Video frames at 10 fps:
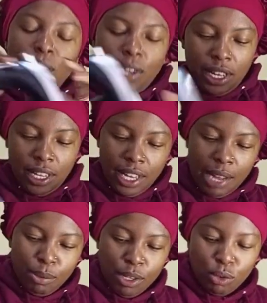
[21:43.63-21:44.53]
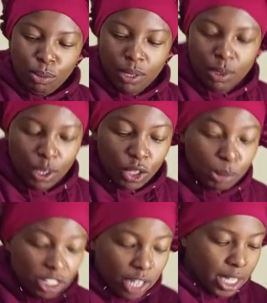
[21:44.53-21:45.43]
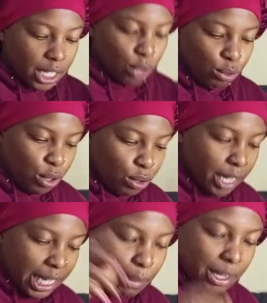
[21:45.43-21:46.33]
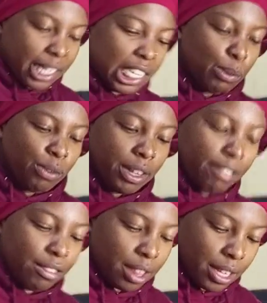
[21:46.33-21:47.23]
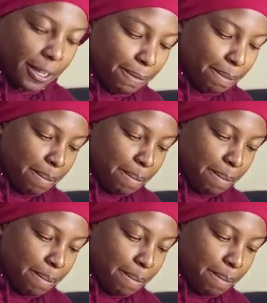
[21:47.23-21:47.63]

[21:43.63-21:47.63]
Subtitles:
Okay, you're going to be trying it out with you guys. Let me just remove everything.